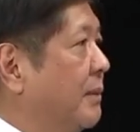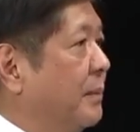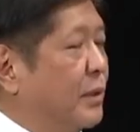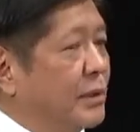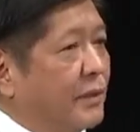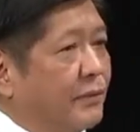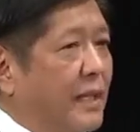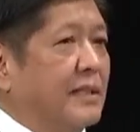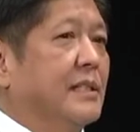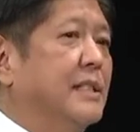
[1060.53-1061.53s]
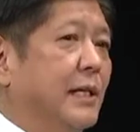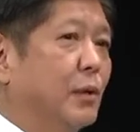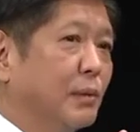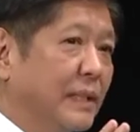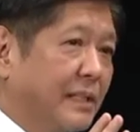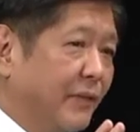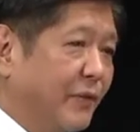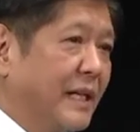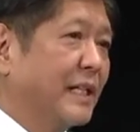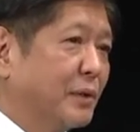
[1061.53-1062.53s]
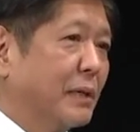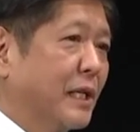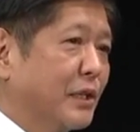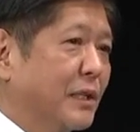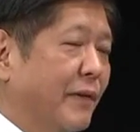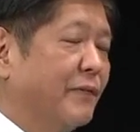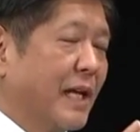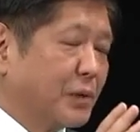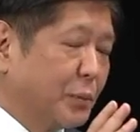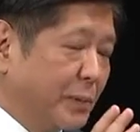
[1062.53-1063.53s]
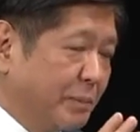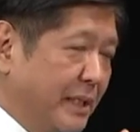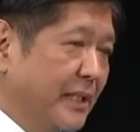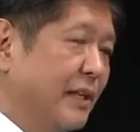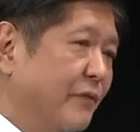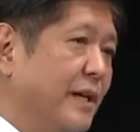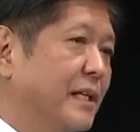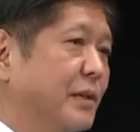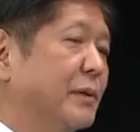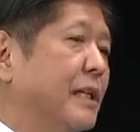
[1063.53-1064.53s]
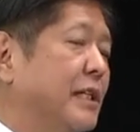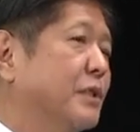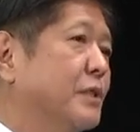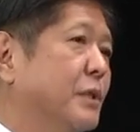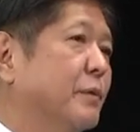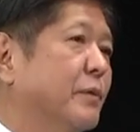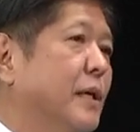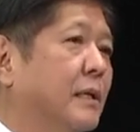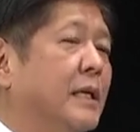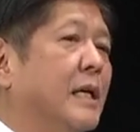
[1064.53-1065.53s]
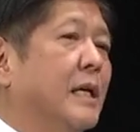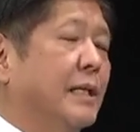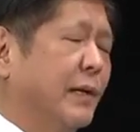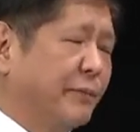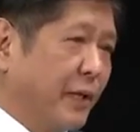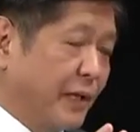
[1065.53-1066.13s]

Because if that is the only defining relation, if that will be the defining relationship of our, the, the